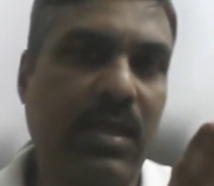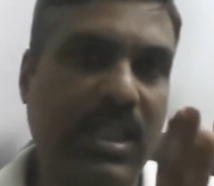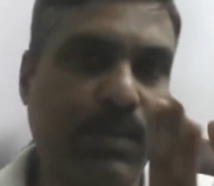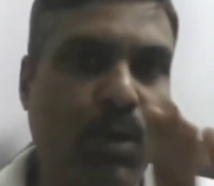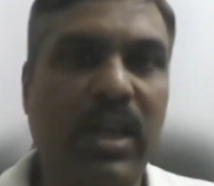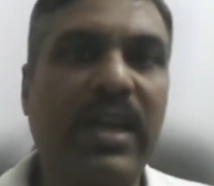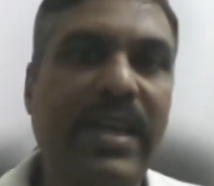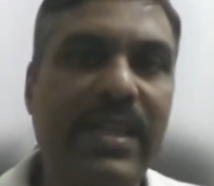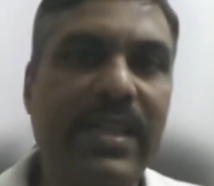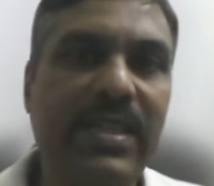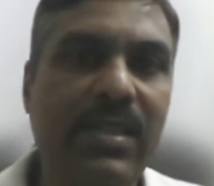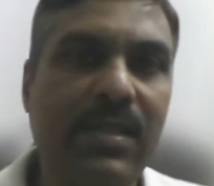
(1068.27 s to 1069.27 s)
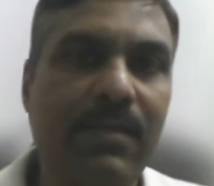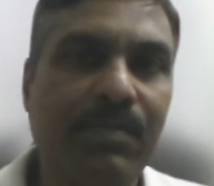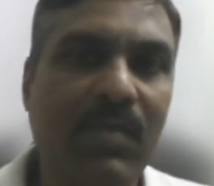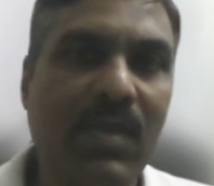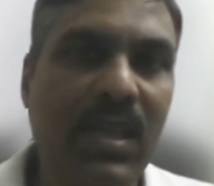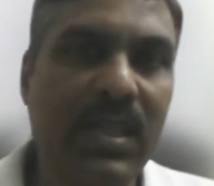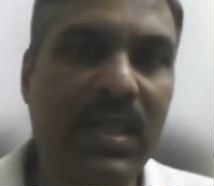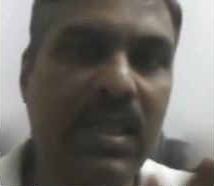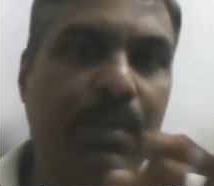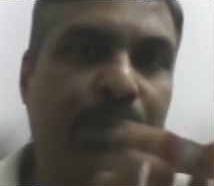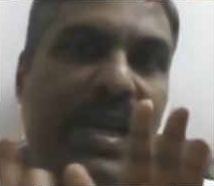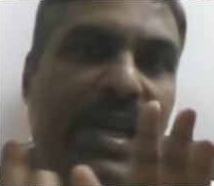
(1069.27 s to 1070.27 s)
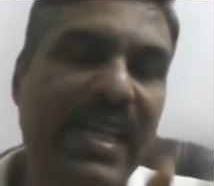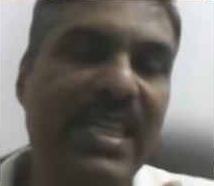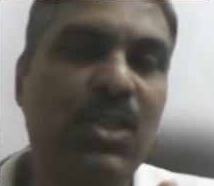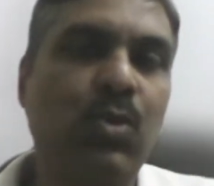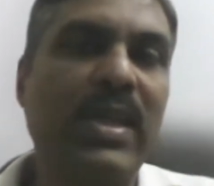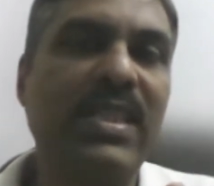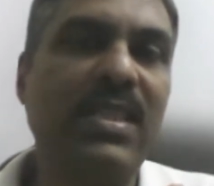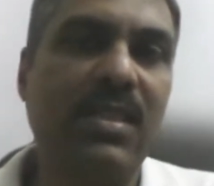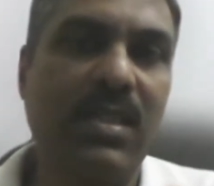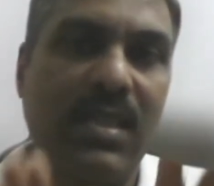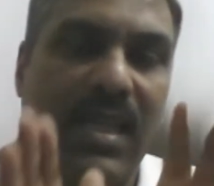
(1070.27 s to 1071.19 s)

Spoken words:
smaller kids, the middle-aged ones,